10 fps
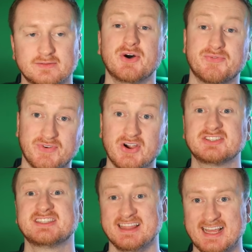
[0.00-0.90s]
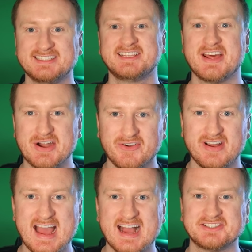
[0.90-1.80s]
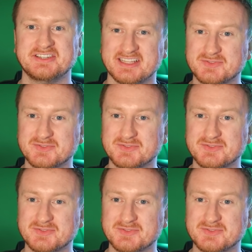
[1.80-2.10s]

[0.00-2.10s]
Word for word: So, first, let's get our reaction.